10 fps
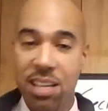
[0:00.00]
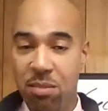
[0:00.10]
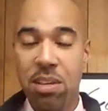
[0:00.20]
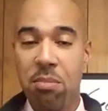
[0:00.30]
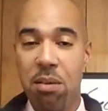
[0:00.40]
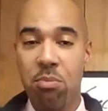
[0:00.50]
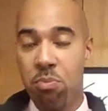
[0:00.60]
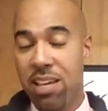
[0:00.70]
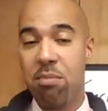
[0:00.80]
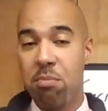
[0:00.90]
get me and my
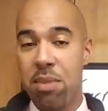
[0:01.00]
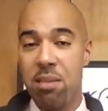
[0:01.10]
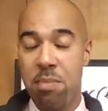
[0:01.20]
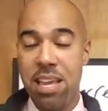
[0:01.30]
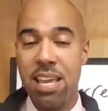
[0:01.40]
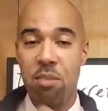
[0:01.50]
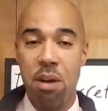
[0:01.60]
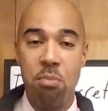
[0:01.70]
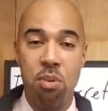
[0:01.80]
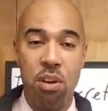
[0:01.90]
get me here,
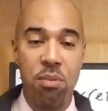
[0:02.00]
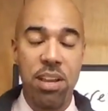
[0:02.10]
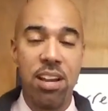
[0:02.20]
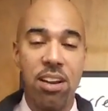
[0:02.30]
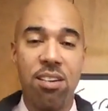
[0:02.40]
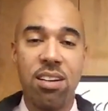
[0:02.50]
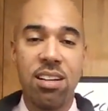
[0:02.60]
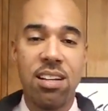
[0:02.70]
my brother here,